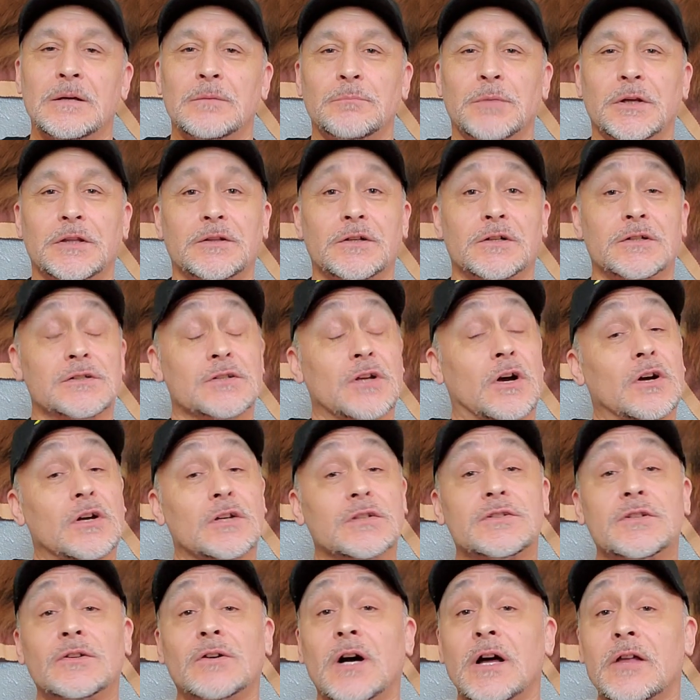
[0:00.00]
But there's
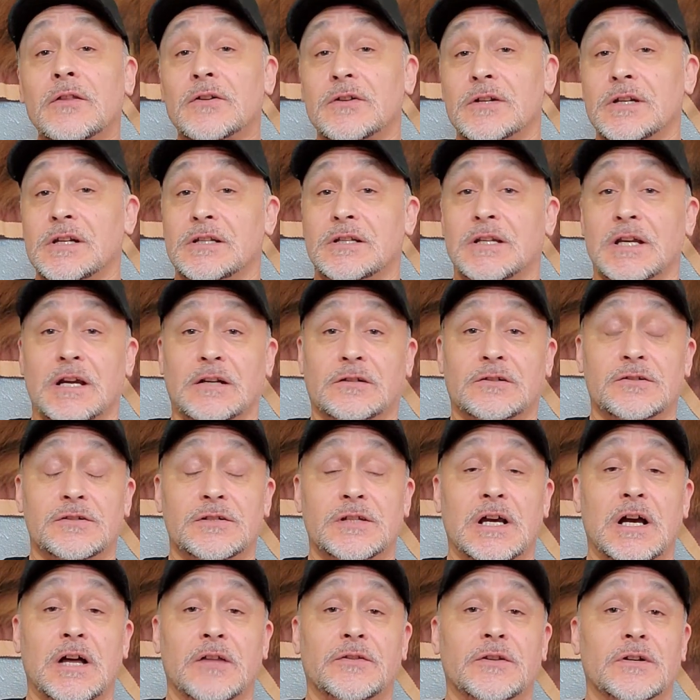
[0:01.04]
also other
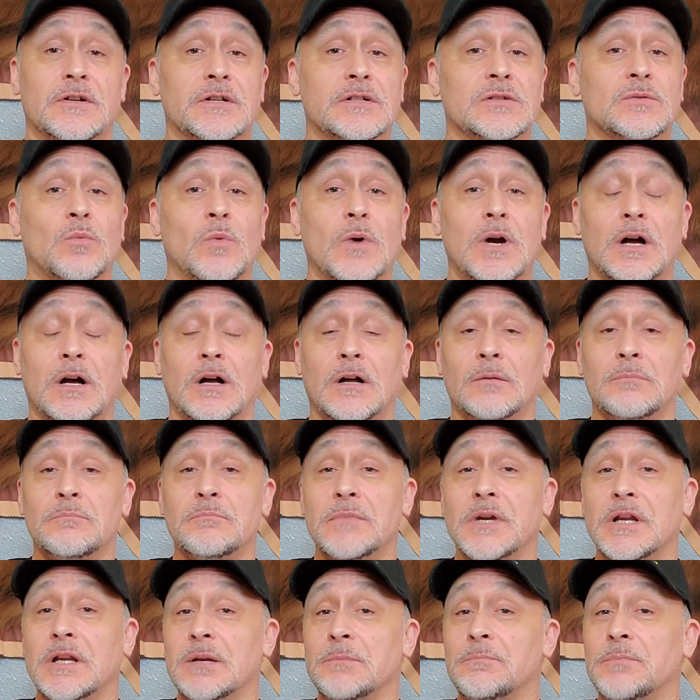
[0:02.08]
detectors out there as well.
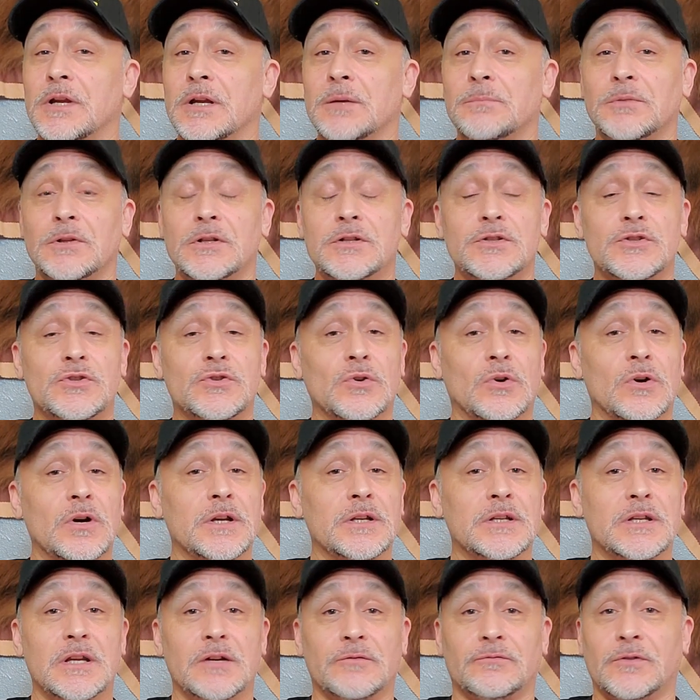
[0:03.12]
Many people enjoy
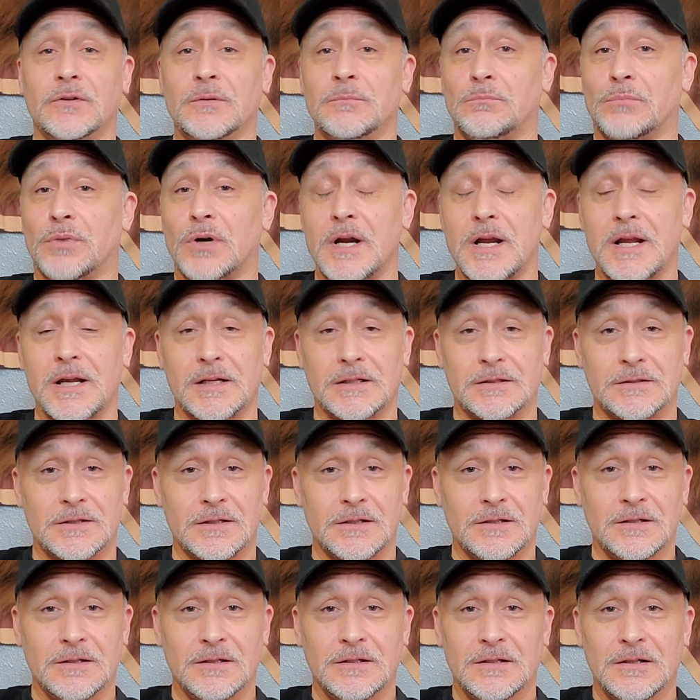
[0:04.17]
different brands.